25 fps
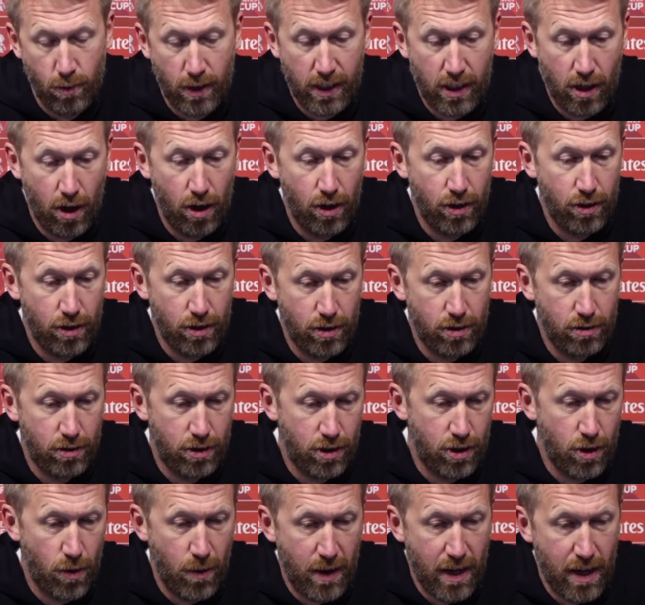We
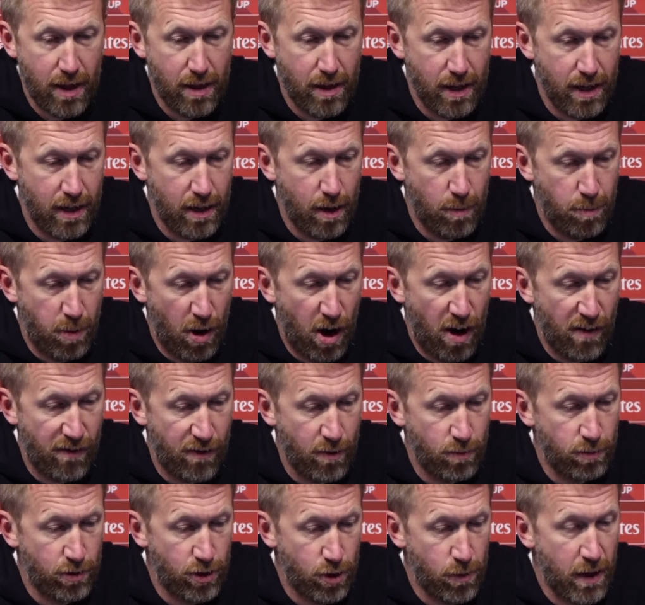can't do anything apart
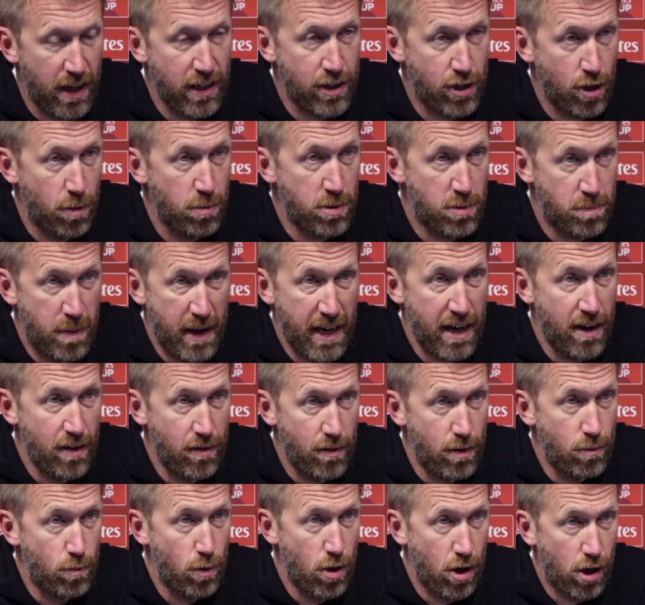from do our jobs
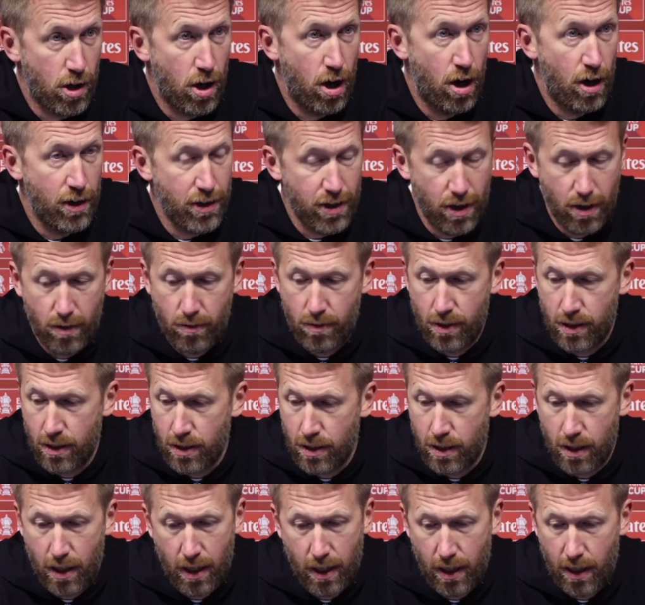better and work harder.
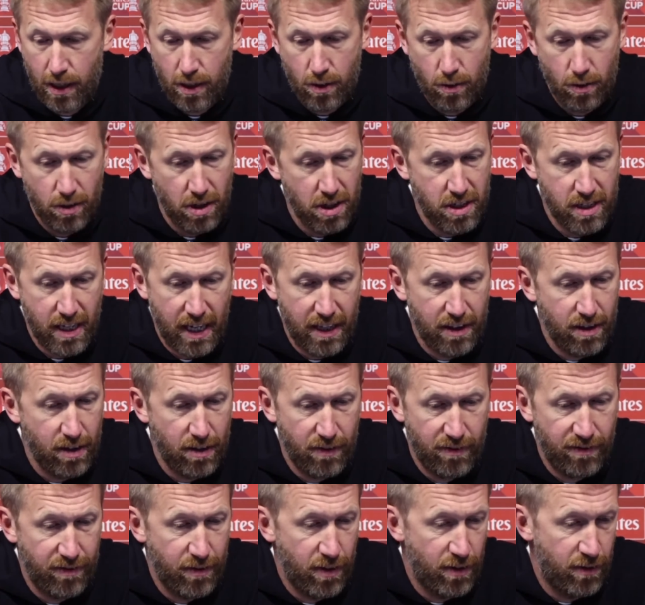And you understand,
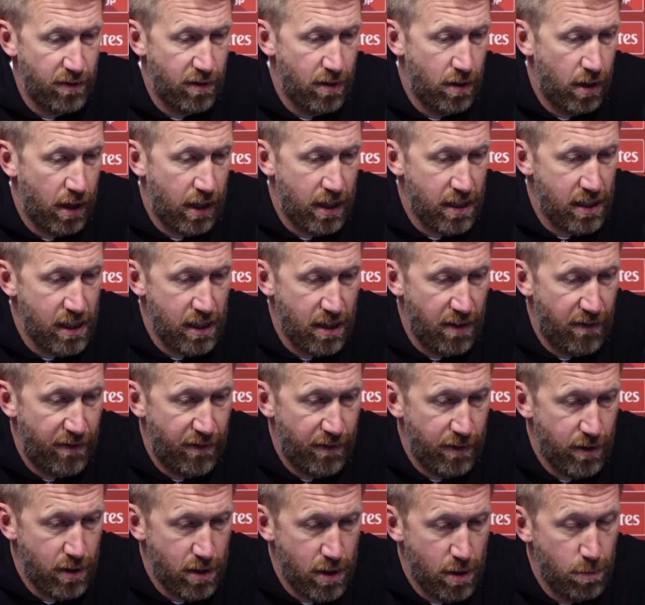the like I said,
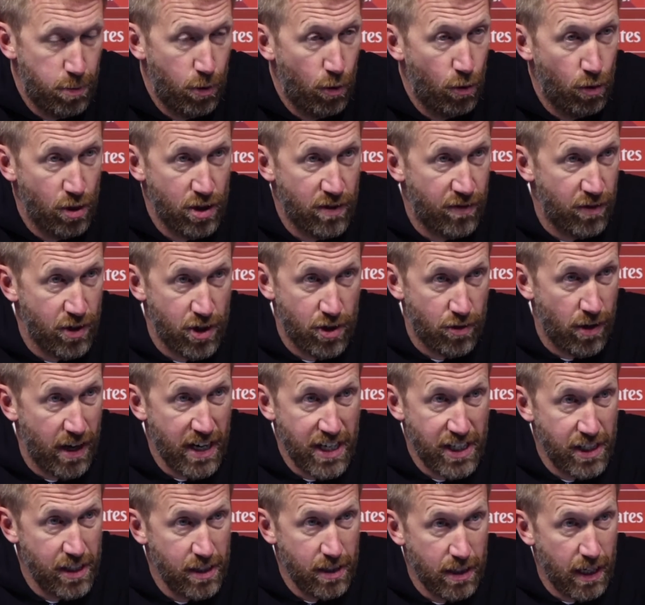the supporters'
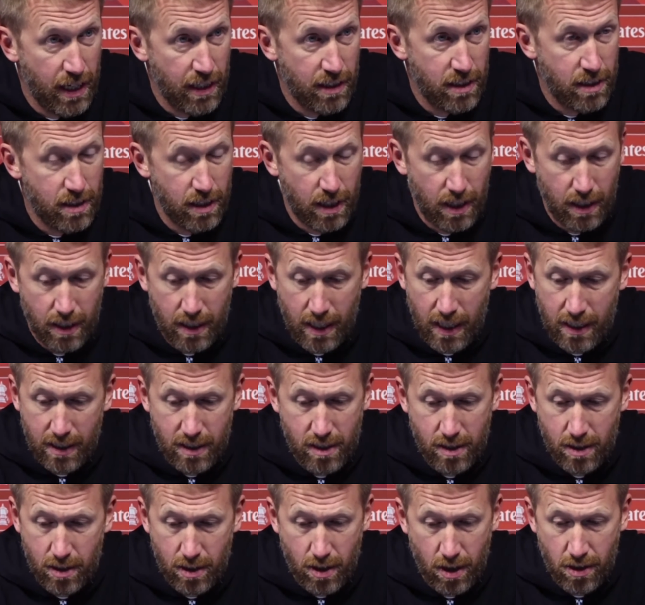frustration.
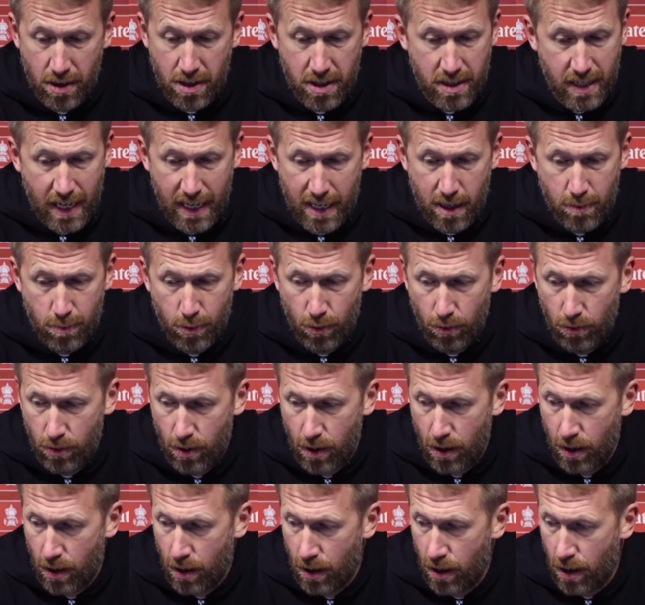That's understandable,
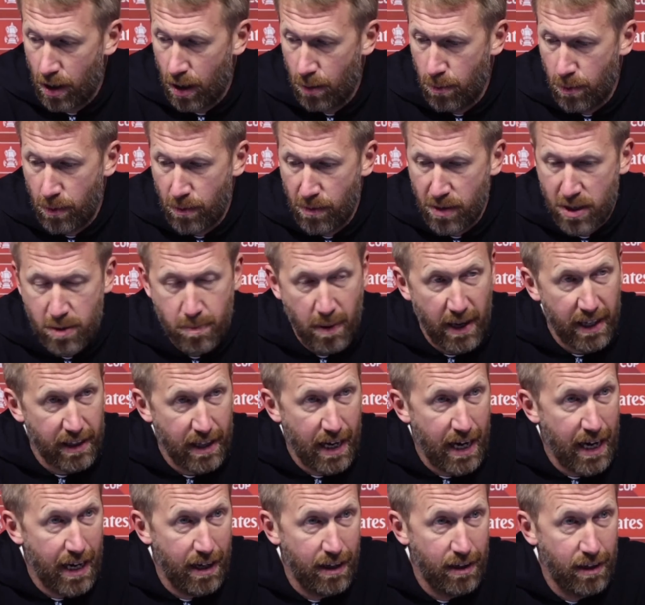and we respect
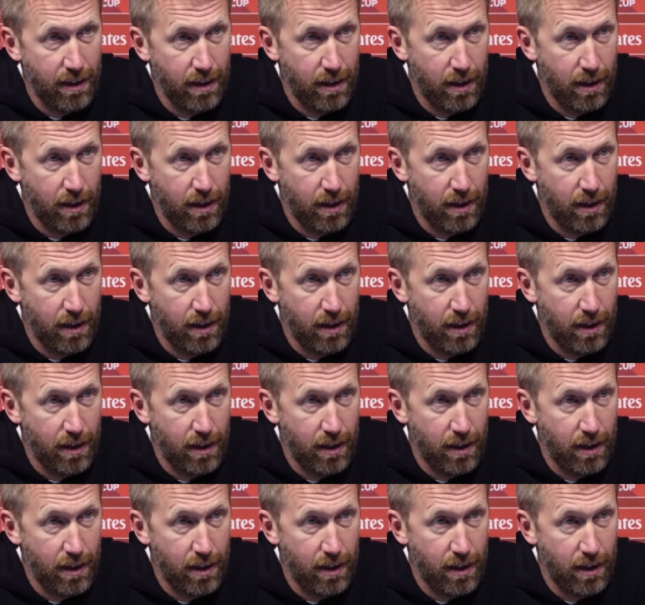that.